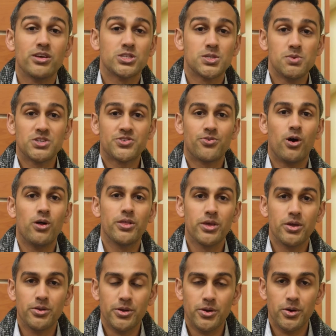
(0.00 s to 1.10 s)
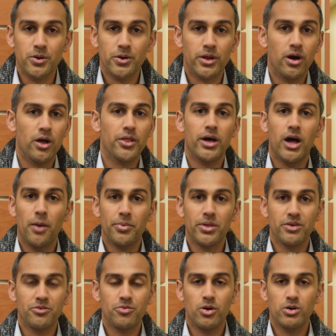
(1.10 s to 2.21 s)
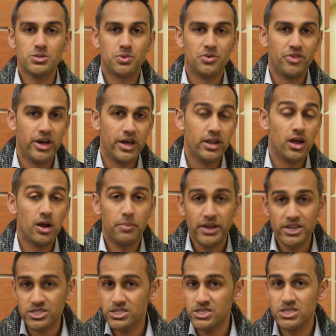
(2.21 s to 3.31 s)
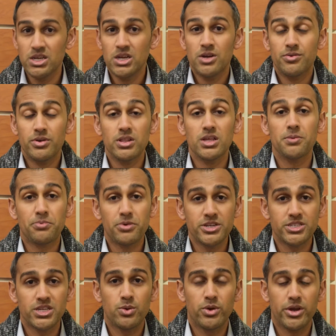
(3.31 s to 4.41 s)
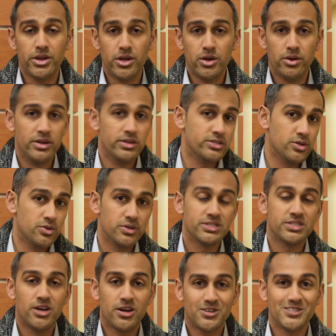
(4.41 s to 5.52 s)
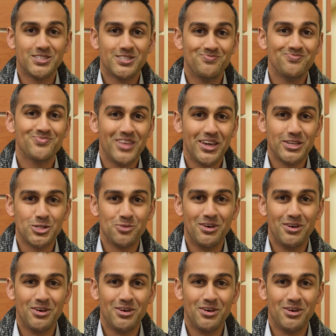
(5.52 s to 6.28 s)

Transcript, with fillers: you so much for all that you do and all the help that you've always been our patients. Really appreciate what you do to those doctors. Thank you so